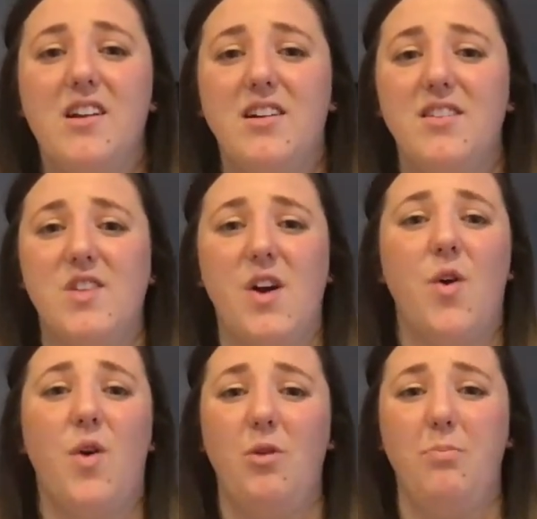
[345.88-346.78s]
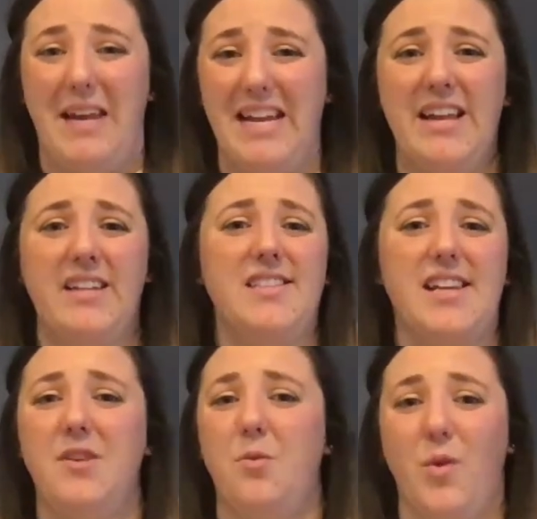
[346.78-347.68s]
So obedience
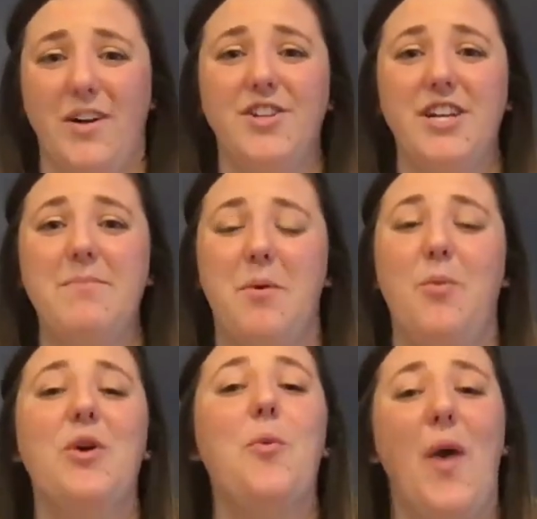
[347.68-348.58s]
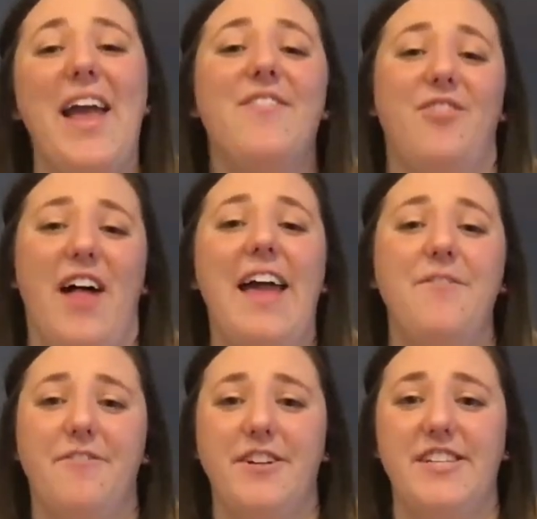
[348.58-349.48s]
and worship were a way of life
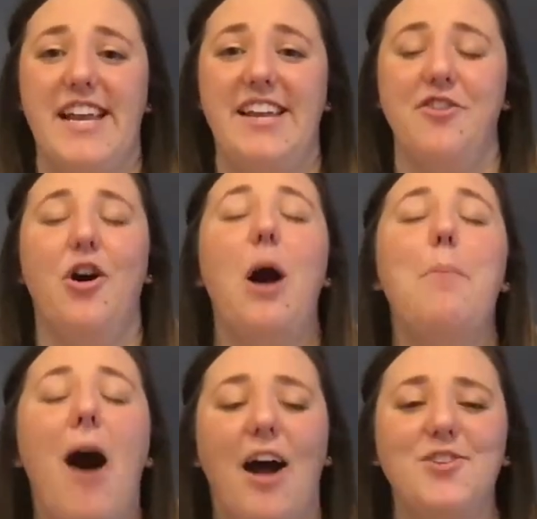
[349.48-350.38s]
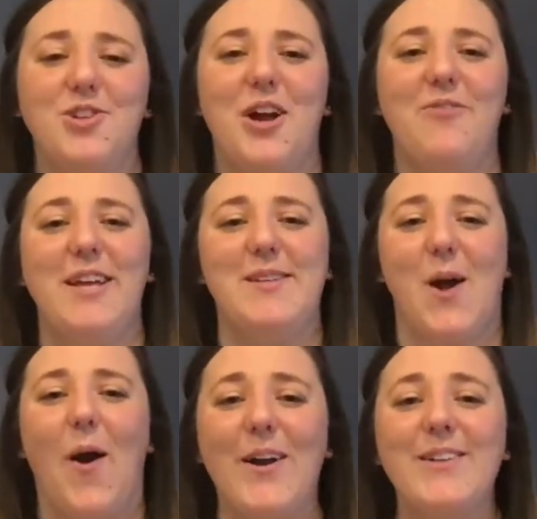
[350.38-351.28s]
for Daniel, a posture of his
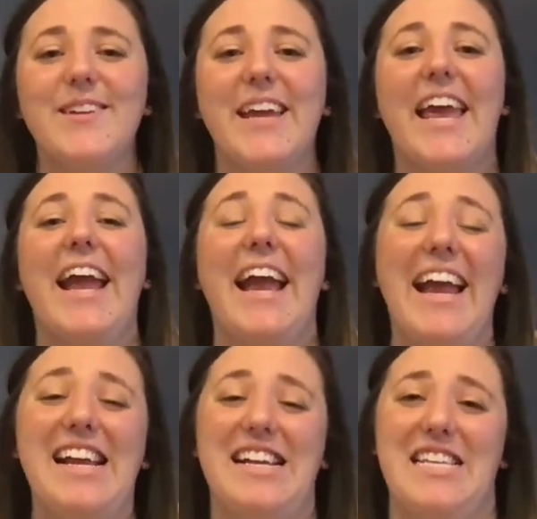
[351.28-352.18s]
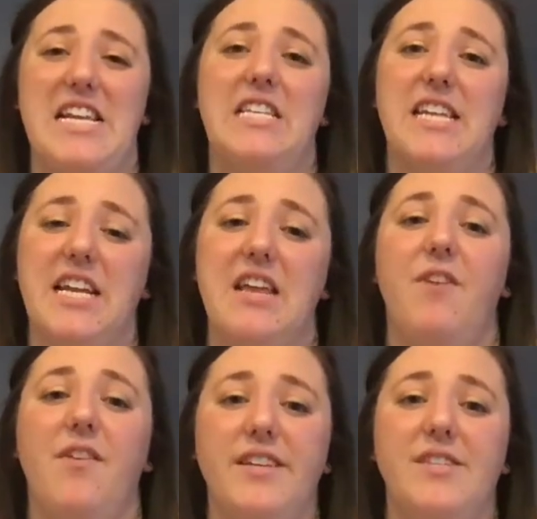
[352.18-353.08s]
heart and indicative
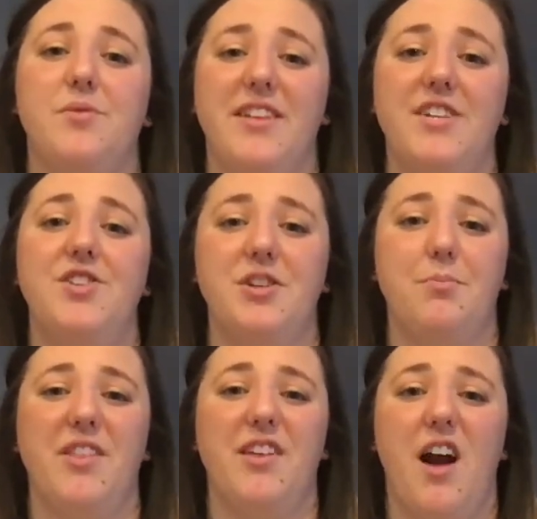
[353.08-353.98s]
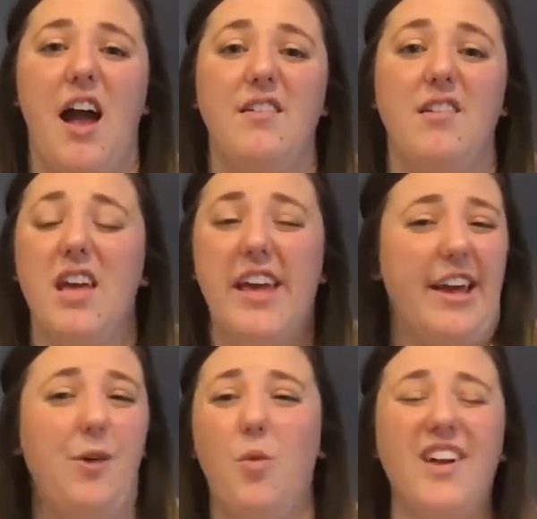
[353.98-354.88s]
of his relationship with God.
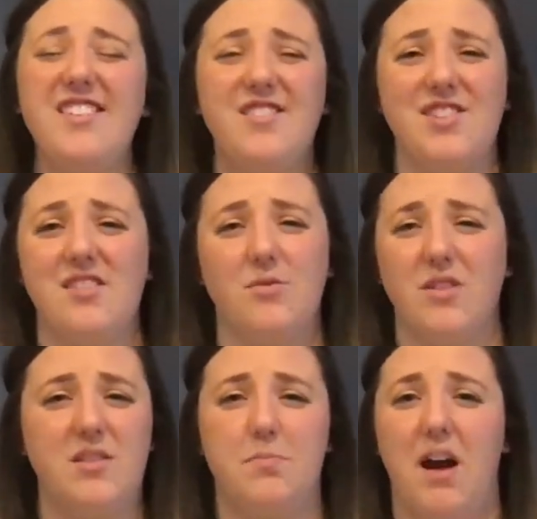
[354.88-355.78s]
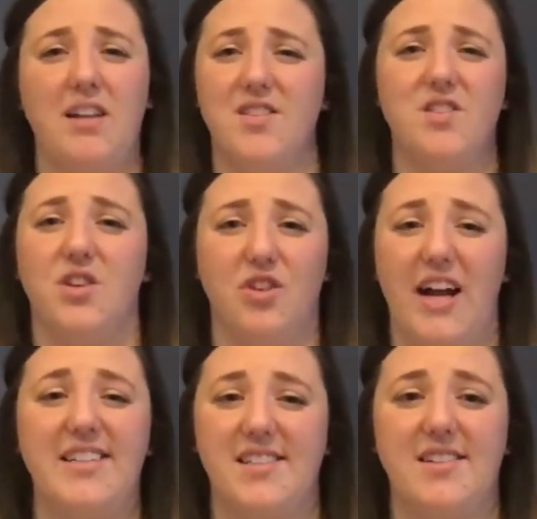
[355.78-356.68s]
It wasn't just a response to
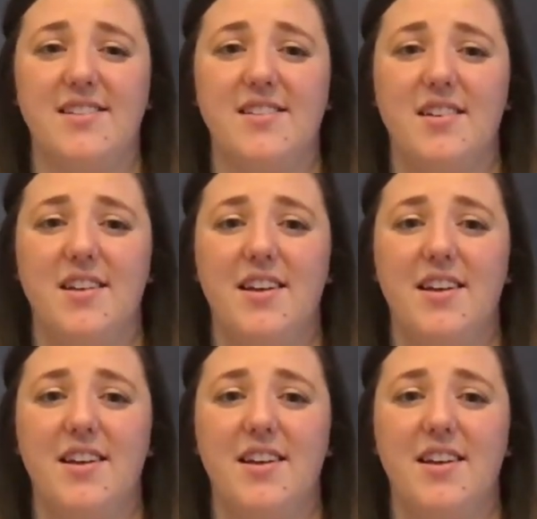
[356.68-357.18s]
crisis.